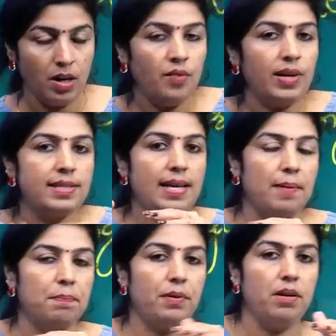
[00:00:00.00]
For
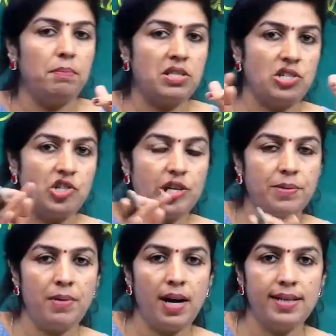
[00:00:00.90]
example, Mr.
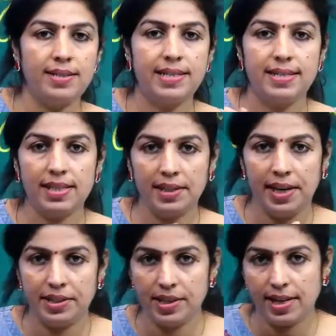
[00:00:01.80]
Sharma is
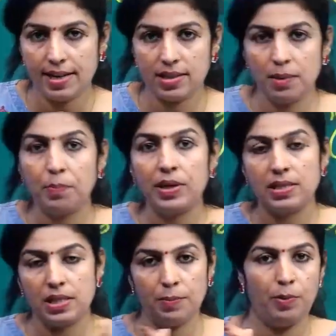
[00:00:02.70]
designated as the
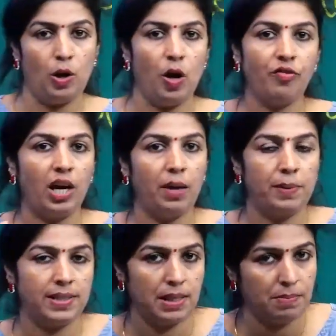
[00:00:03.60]
principal of
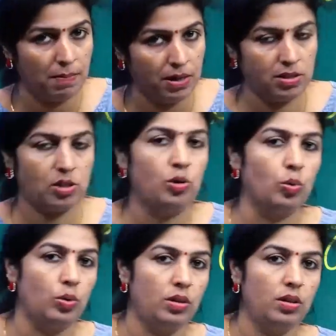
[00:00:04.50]
ABC Public
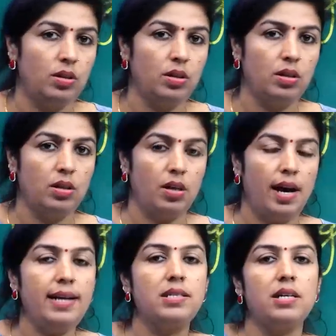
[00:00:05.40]
School.
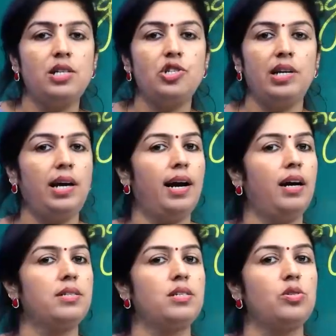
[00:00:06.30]
As such, he
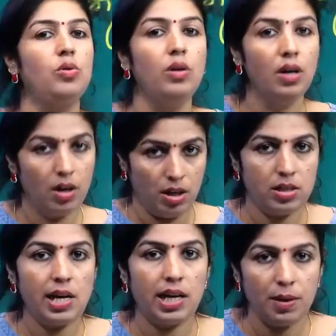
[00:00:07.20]
has to
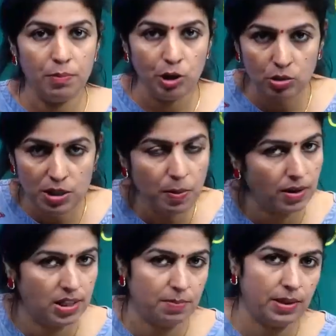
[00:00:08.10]
take up new
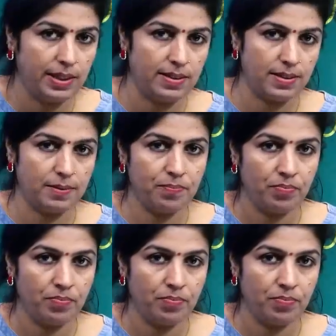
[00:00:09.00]
responsibilities.